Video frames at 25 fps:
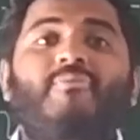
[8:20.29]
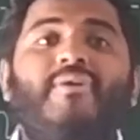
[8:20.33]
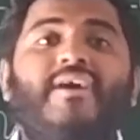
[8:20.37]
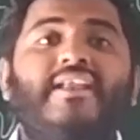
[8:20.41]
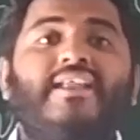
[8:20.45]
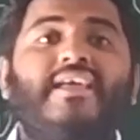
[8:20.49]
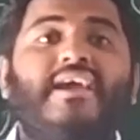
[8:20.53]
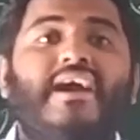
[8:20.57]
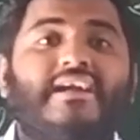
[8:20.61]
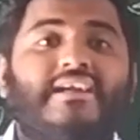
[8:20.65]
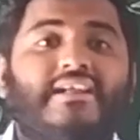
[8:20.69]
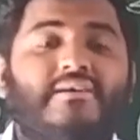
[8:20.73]

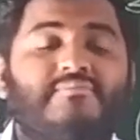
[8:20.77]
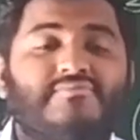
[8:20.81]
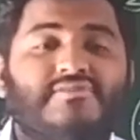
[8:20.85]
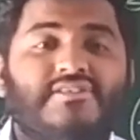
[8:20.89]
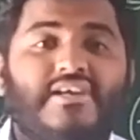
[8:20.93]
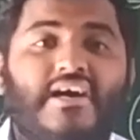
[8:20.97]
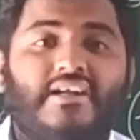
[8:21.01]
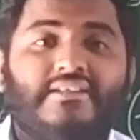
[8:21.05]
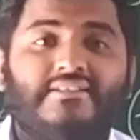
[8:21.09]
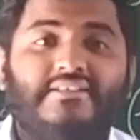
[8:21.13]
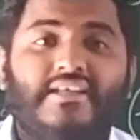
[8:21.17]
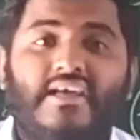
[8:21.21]
many
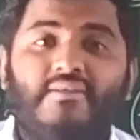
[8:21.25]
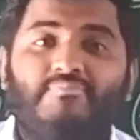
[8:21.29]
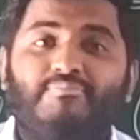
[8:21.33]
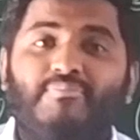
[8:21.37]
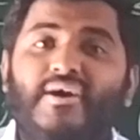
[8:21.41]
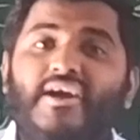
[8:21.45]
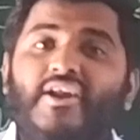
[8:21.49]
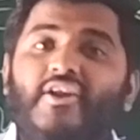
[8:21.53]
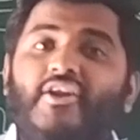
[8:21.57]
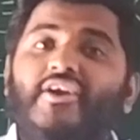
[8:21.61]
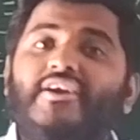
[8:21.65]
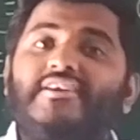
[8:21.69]
atoms are there
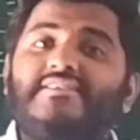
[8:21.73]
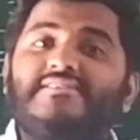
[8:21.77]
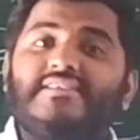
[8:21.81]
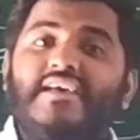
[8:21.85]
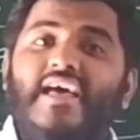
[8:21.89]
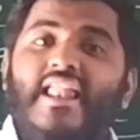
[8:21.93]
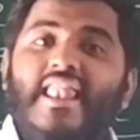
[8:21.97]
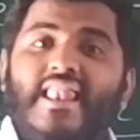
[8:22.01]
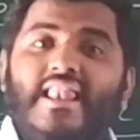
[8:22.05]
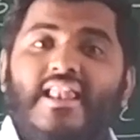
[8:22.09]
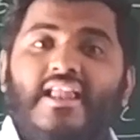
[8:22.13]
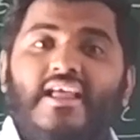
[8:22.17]
per unit
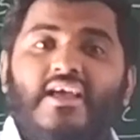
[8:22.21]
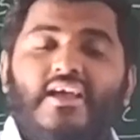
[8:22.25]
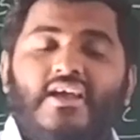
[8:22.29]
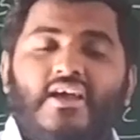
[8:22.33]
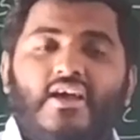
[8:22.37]
cell?